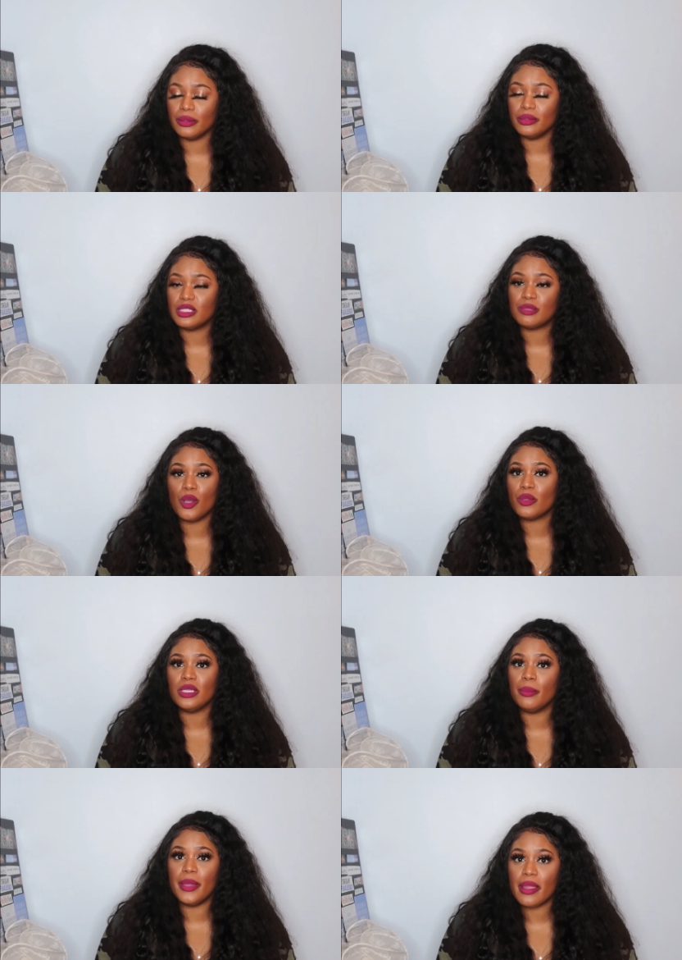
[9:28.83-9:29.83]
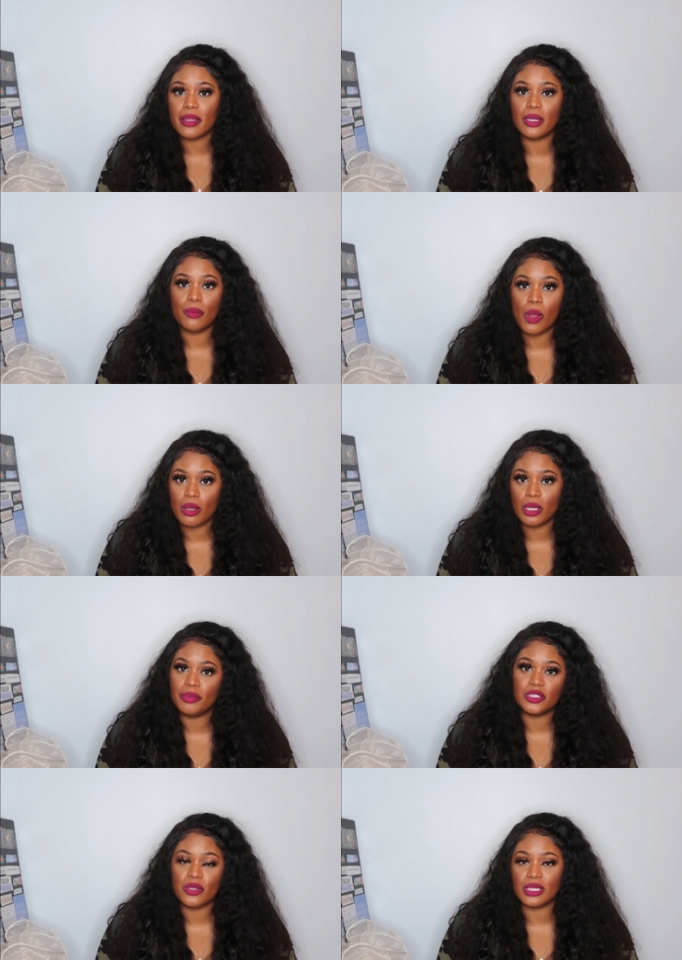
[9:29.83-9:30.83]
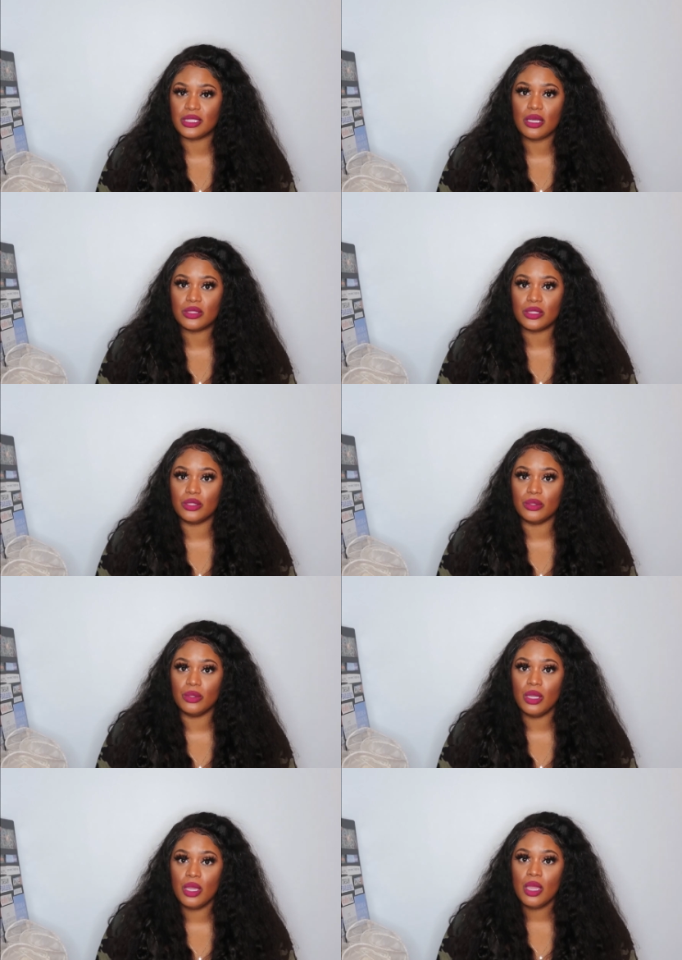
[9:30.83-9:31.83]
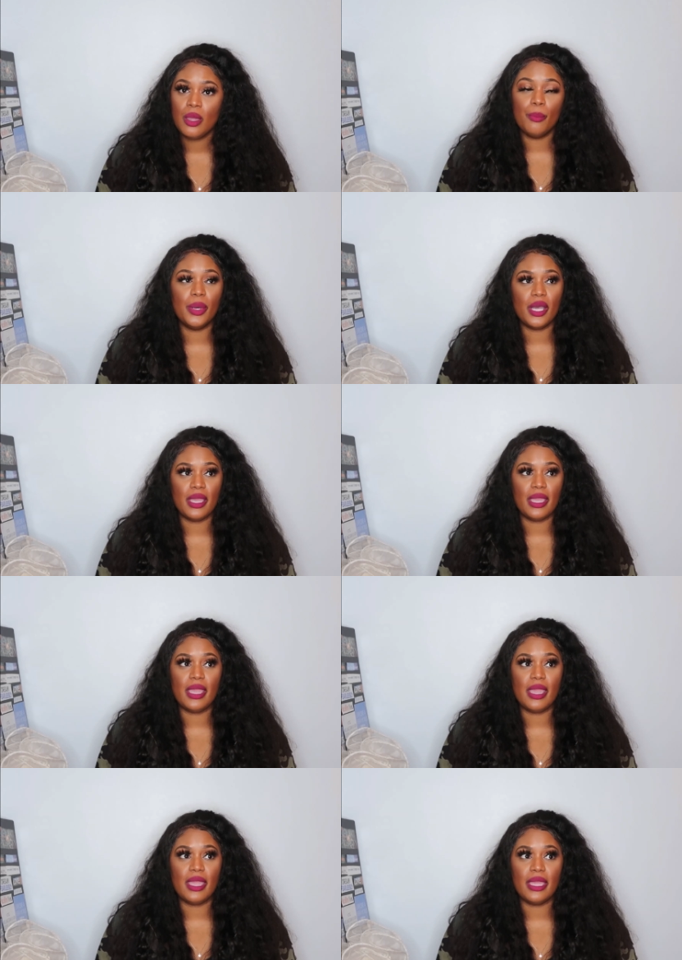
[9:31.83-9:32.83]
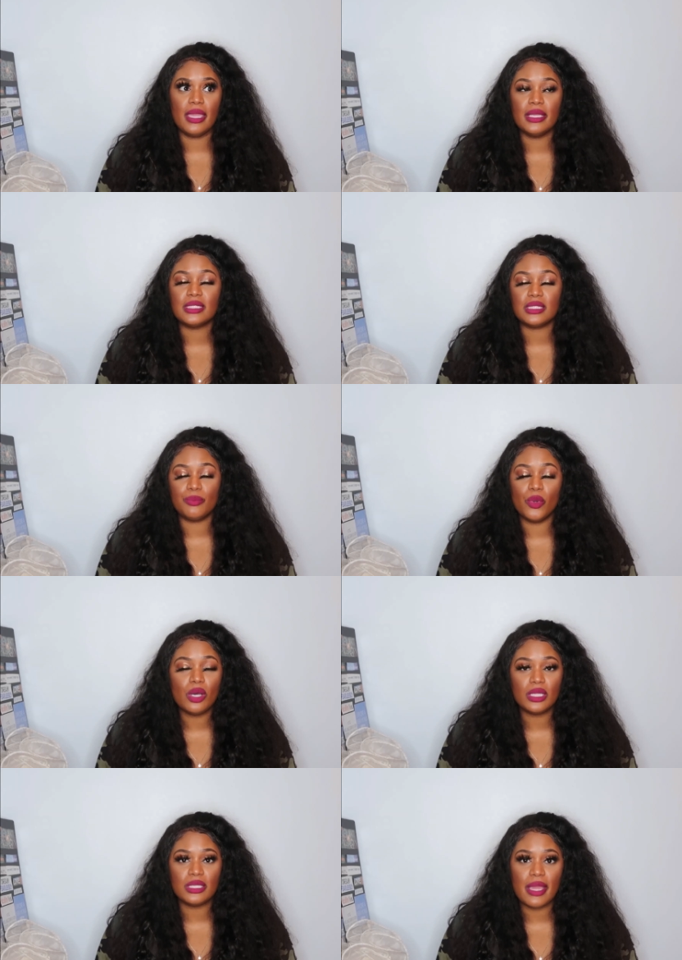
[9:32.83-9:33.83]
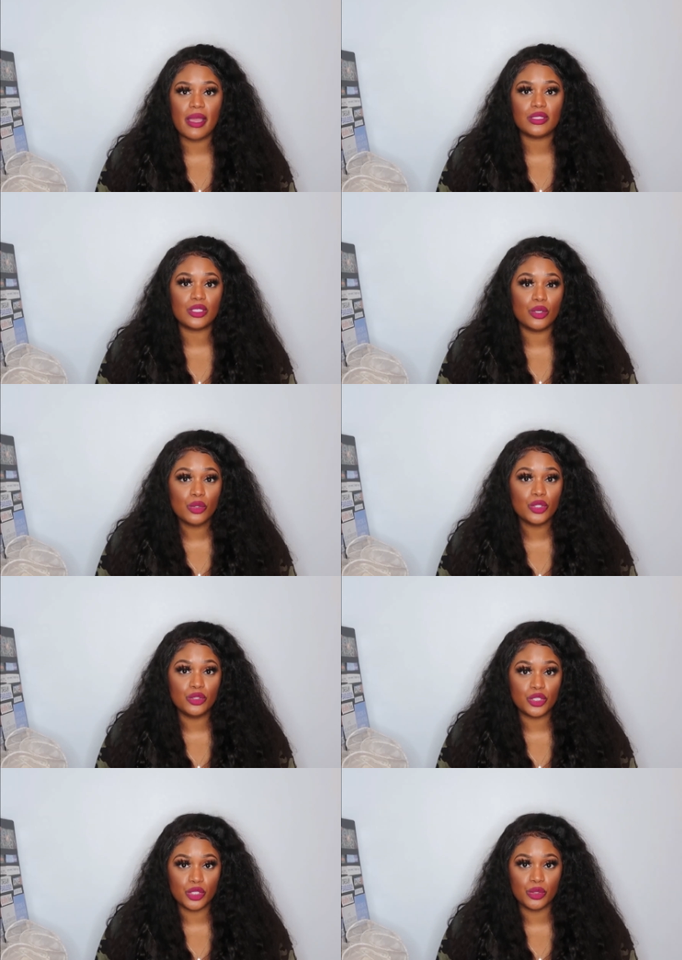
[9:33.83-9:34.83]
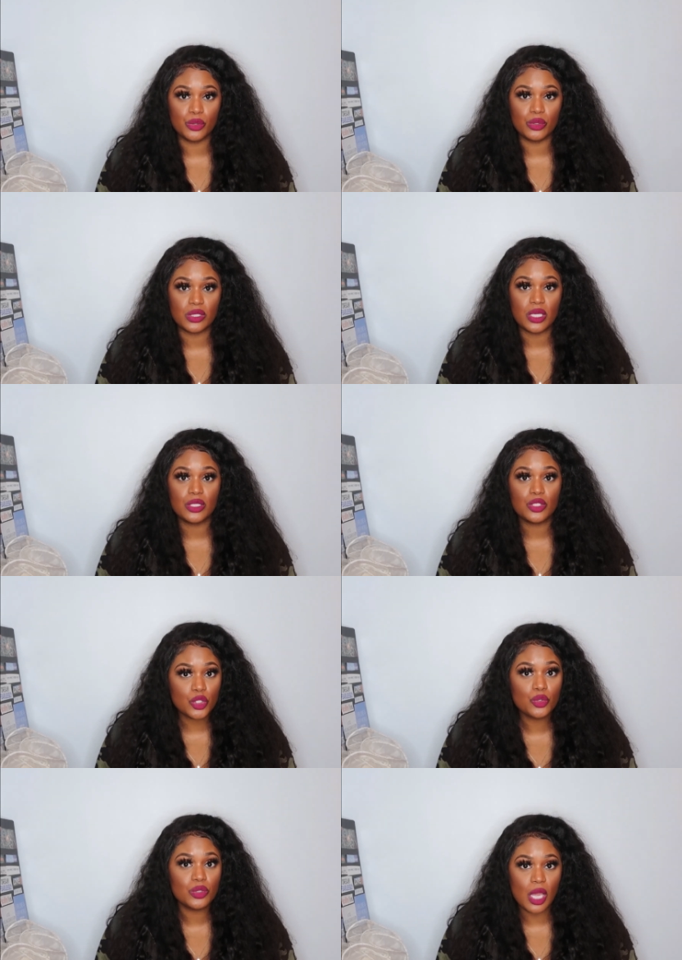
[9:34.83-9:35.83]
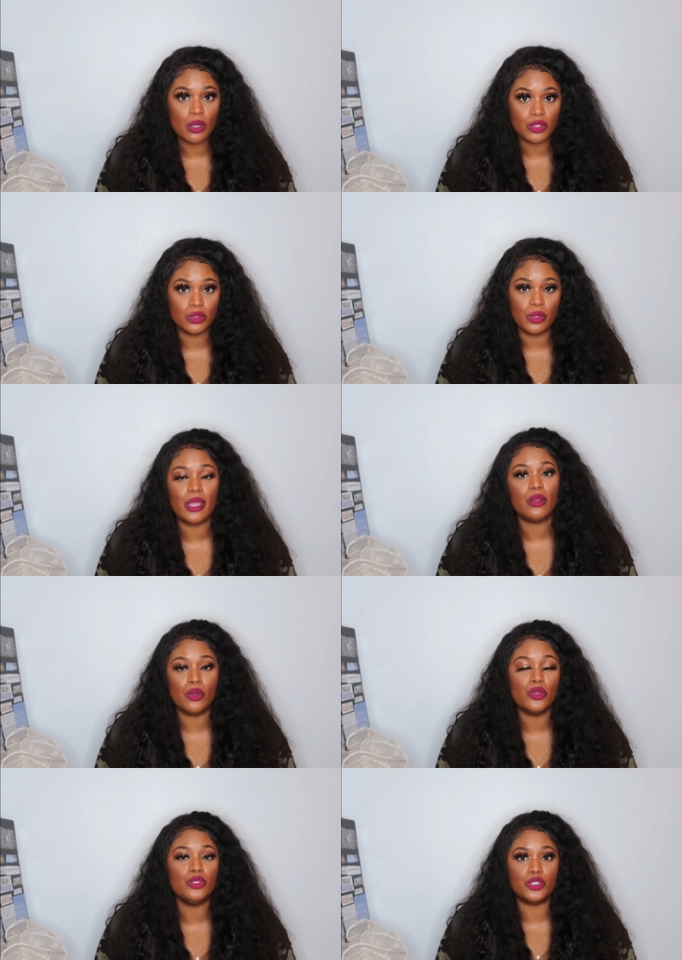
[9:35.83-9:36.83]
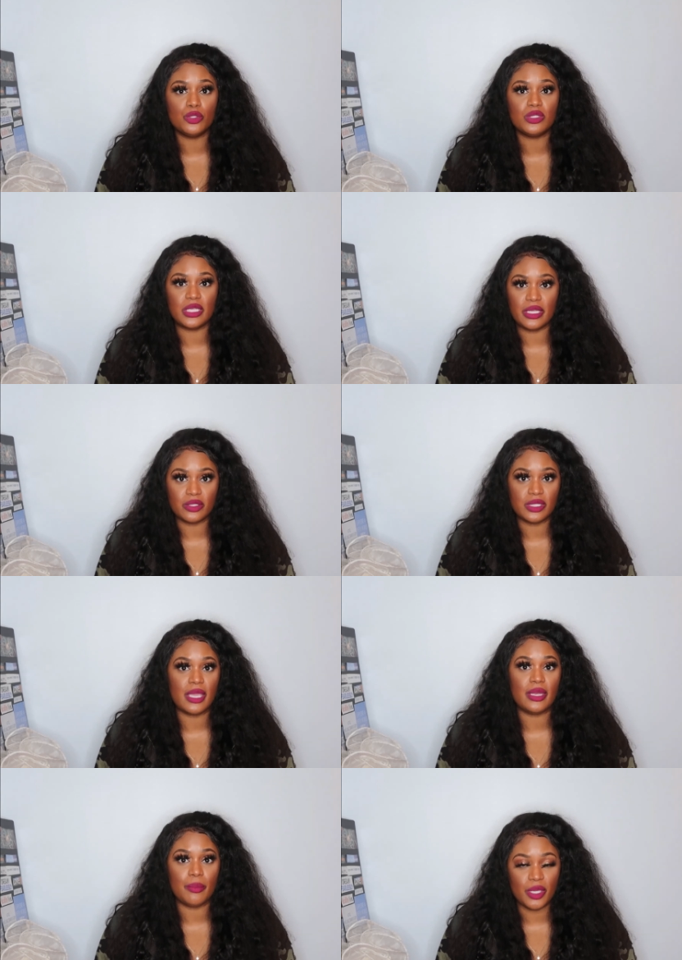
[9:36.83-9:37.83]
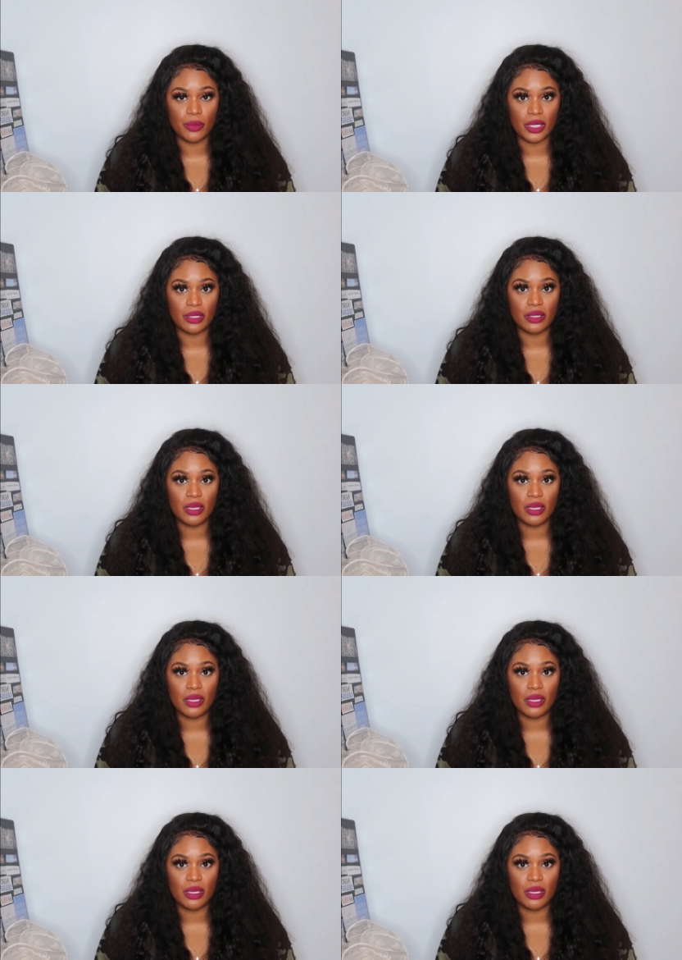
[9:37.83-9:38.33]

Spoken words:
Smokey the Bear can walk up and try to talk to you, but it's boiling down to who you choose to talk to and who you choose to entertain and be with.